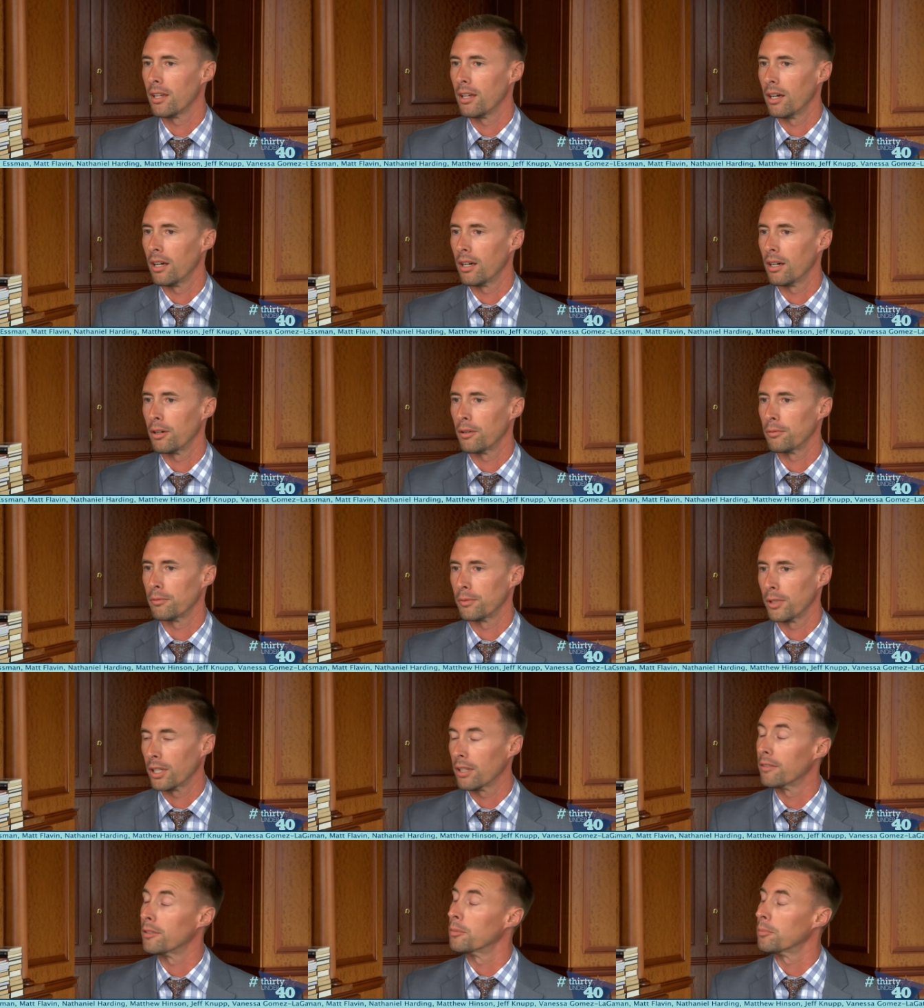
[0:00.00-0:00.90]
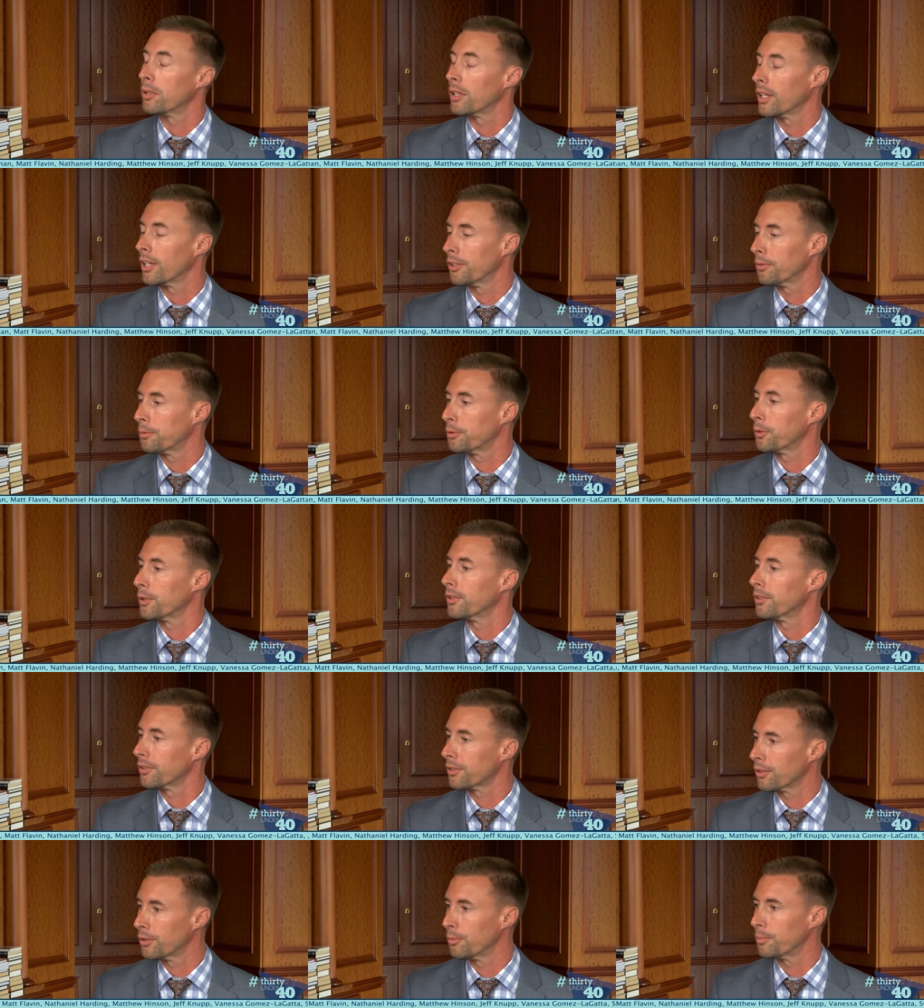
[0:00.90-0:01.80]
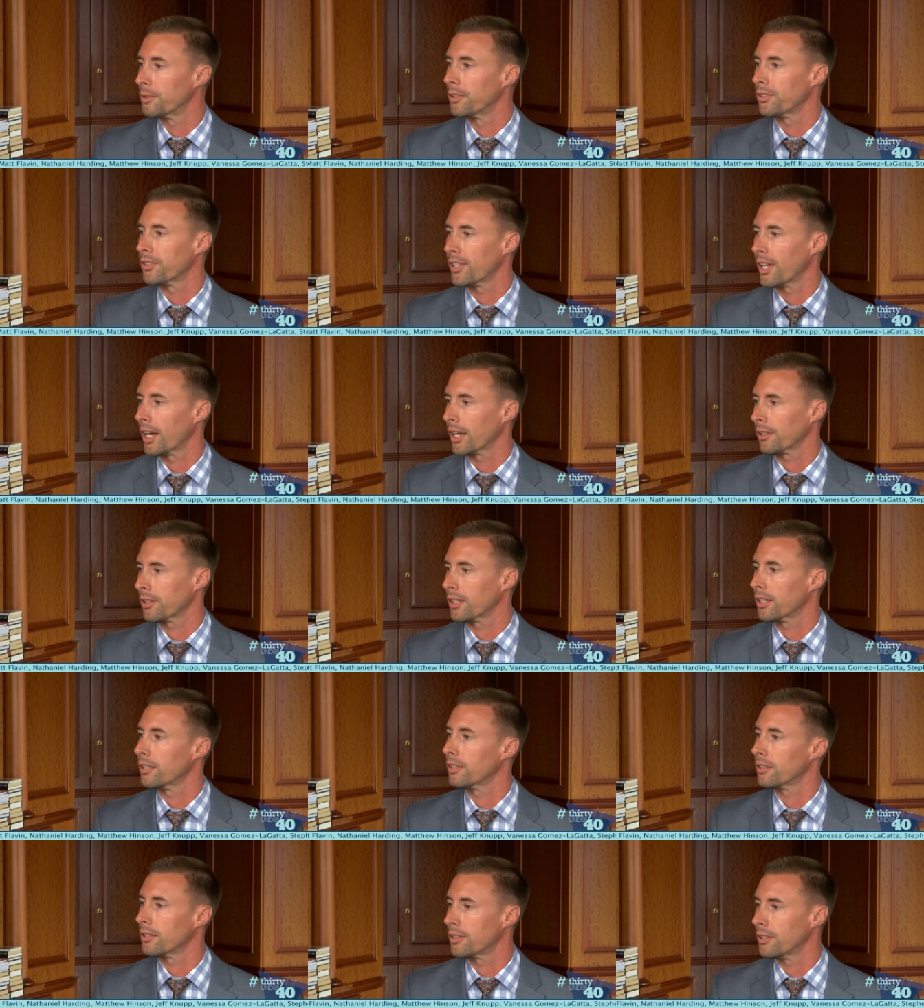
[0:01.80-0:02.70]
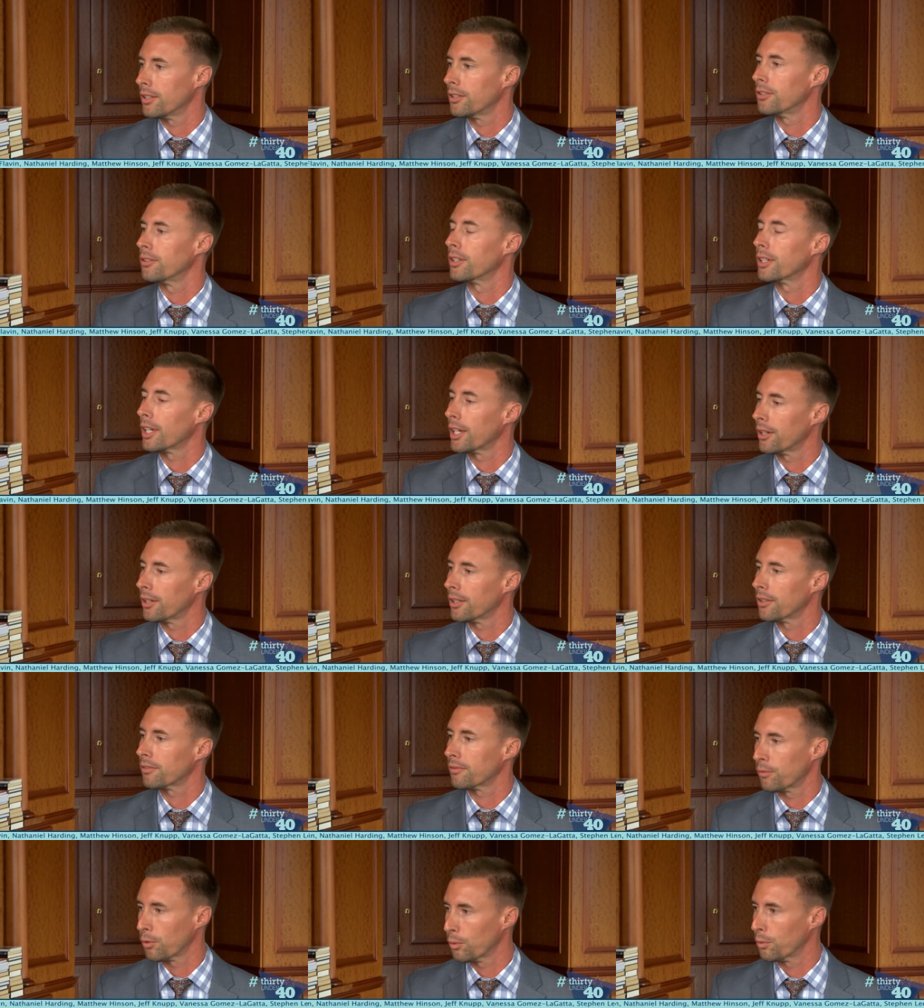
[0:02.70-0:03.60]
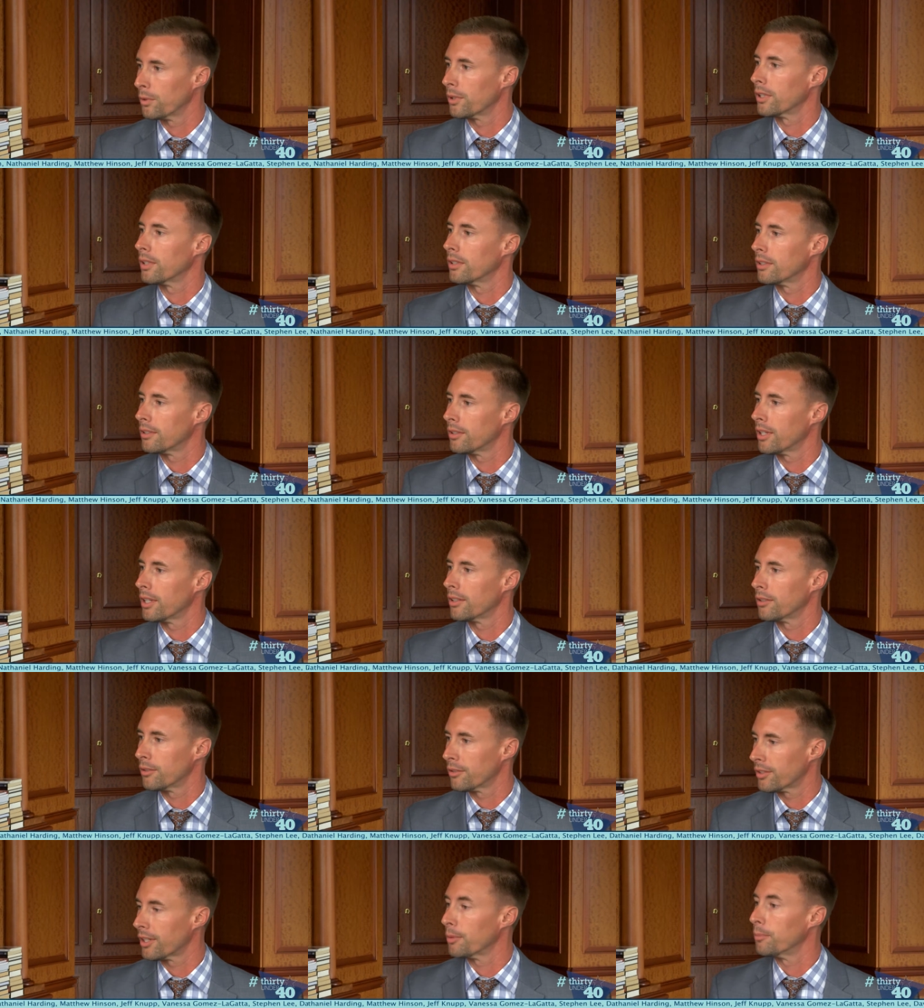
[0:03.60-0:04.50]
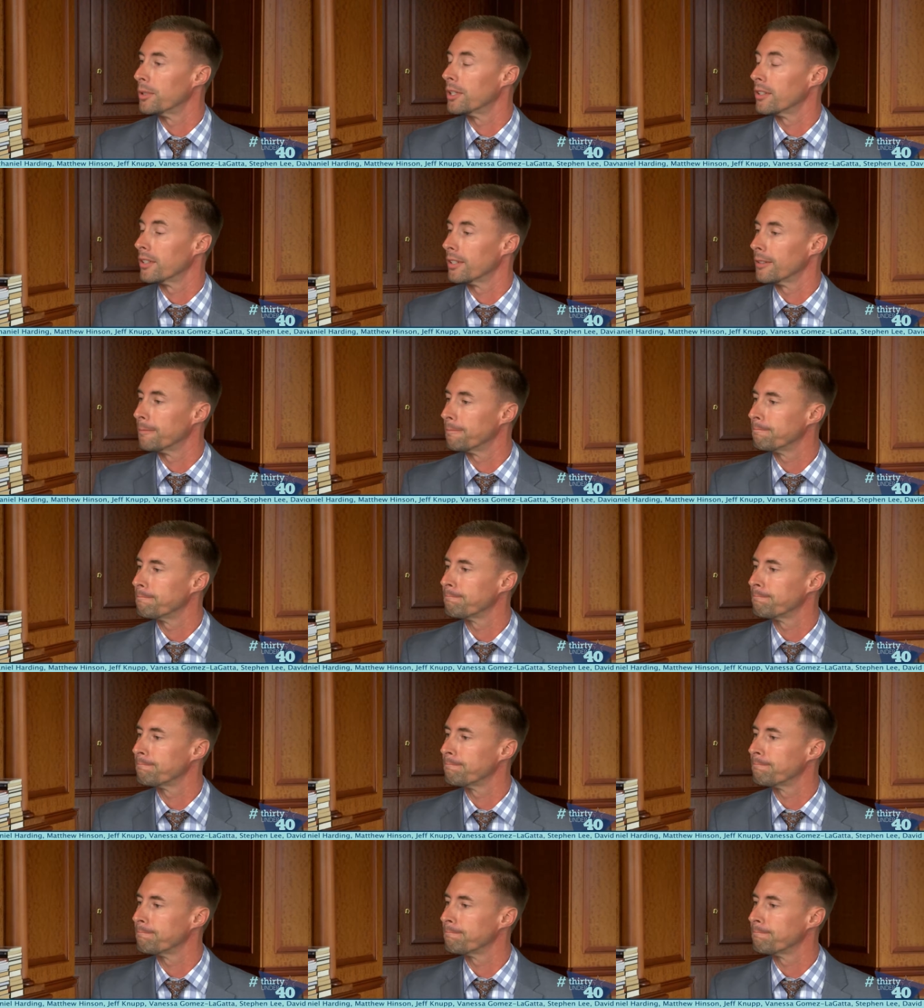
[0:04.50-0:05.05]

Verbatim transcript: uh, relevant plays between the SCOOP and the STACK to continue to carry us forward and, and to stay busy.